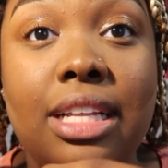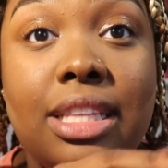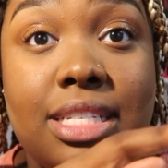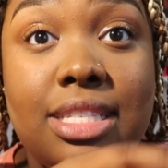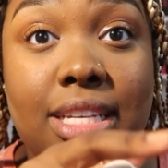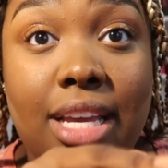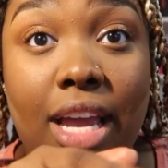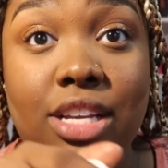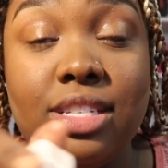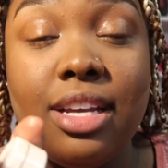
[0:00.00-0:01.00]
the
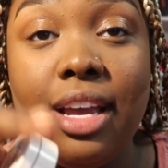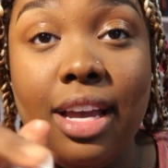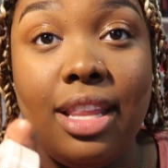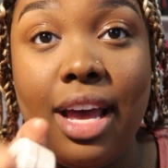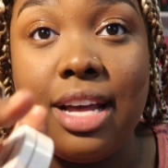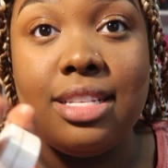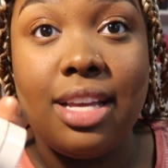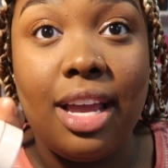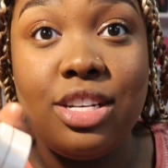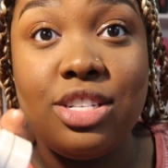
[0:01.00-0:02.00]
CH and the
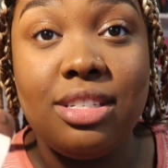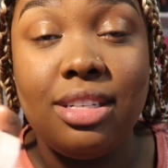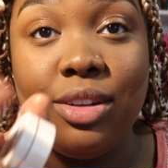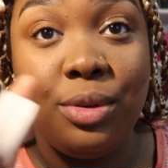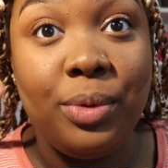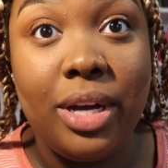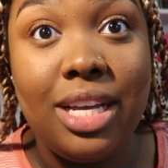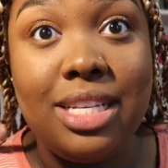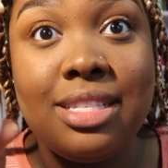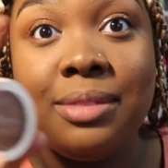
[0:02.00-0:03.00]
SH
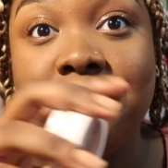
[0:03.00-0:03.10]
was.